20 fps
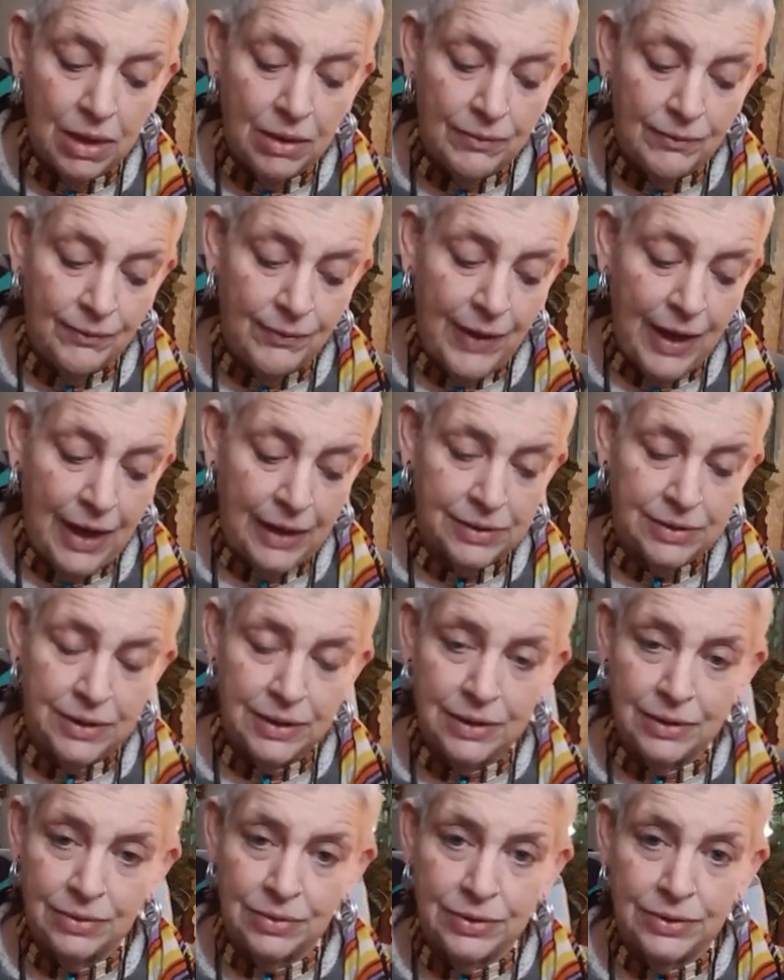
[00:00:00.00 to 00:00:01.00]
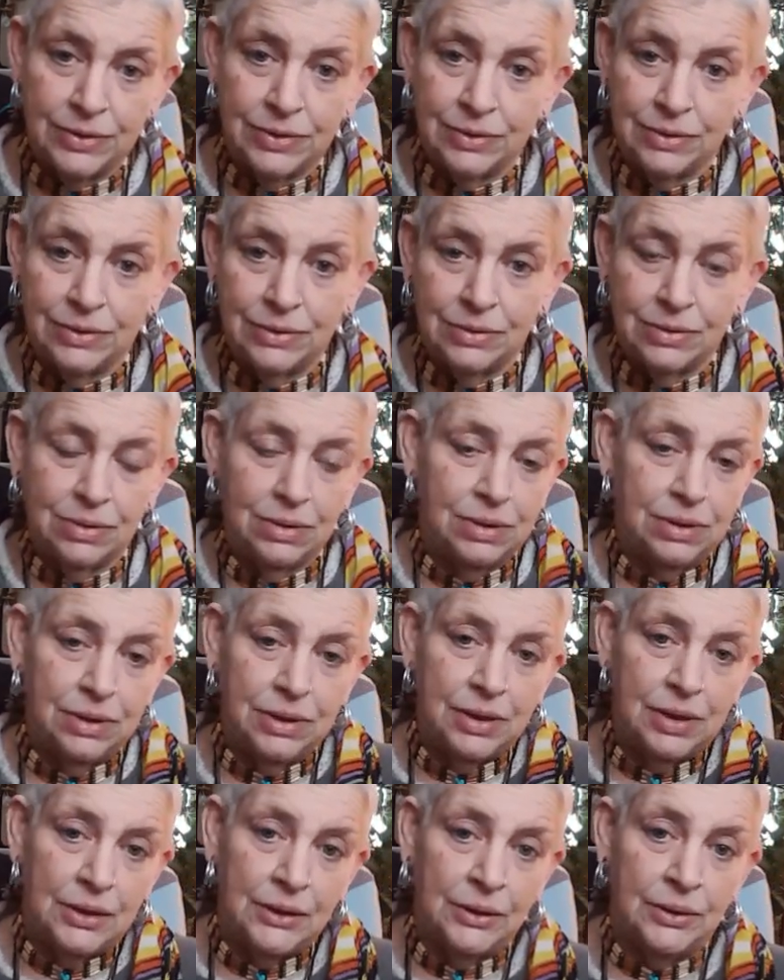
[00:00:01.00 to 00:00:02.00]
In fact, it's,
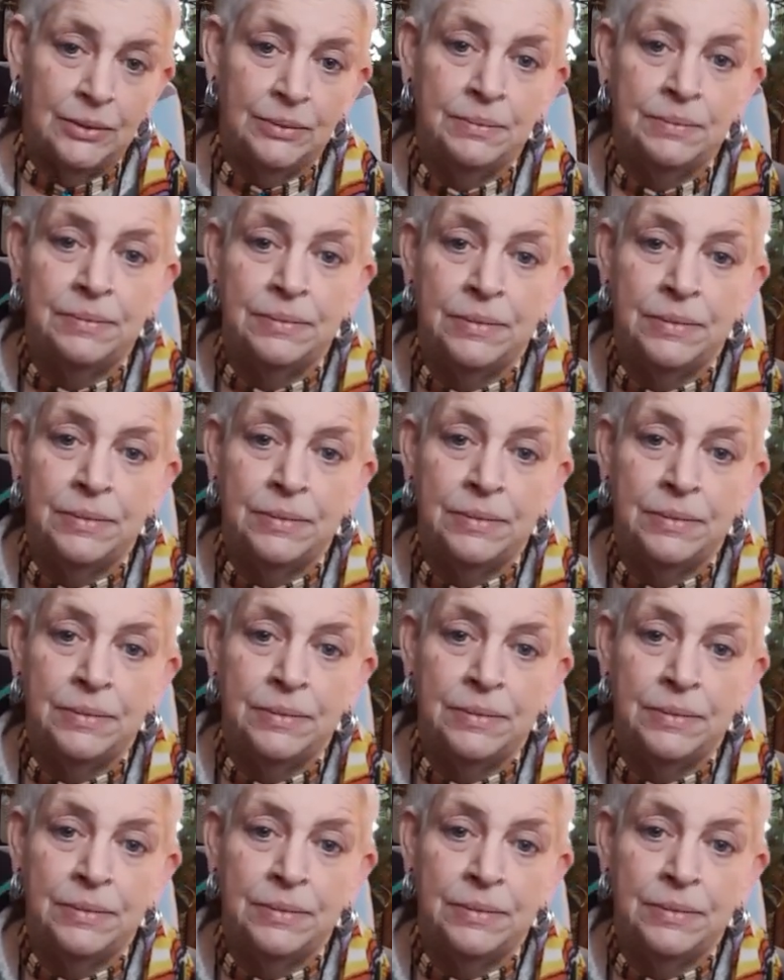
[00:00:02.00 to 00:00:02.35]
you know,